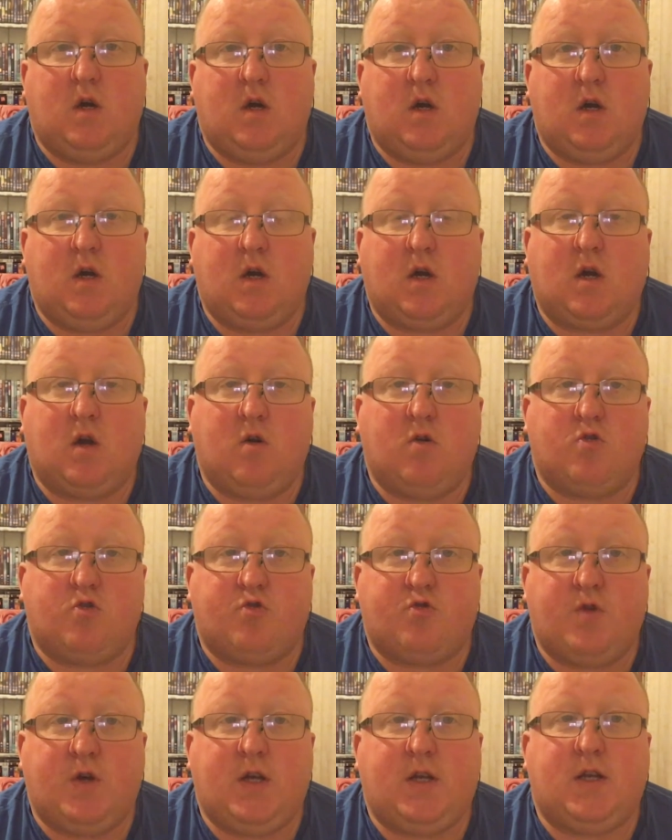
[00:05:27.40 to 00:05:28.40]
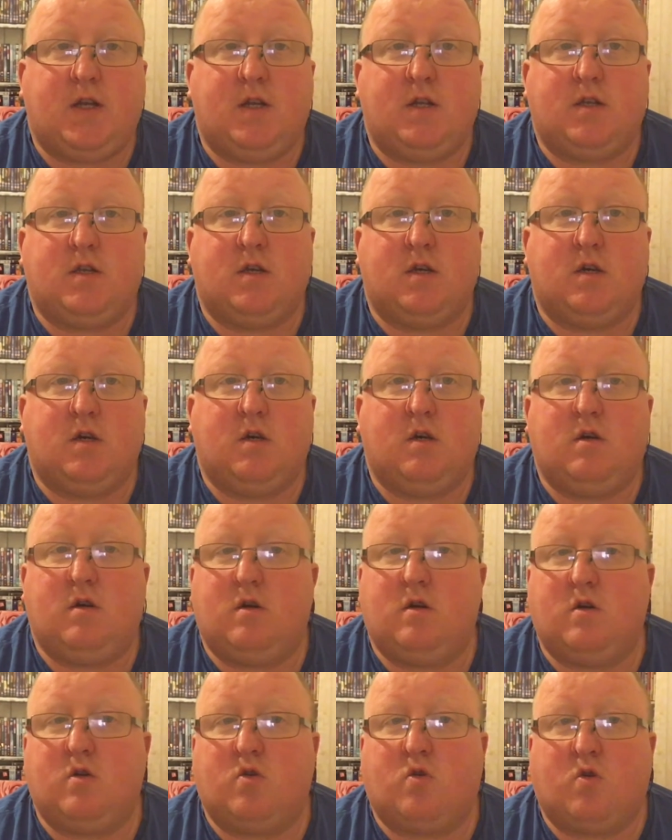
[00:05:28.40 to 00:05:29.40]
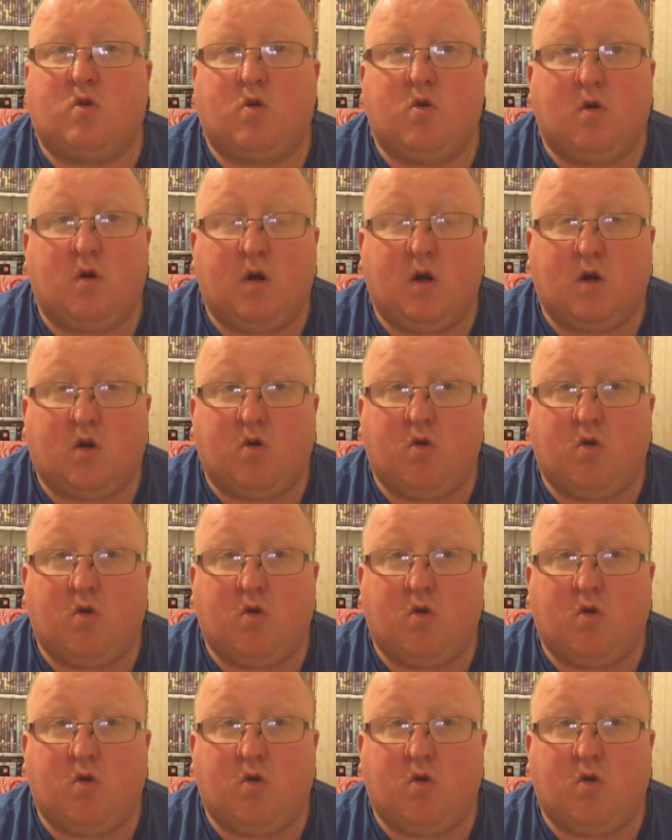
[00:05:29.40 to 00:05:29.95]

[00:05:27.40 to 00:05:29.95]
It goes straight into a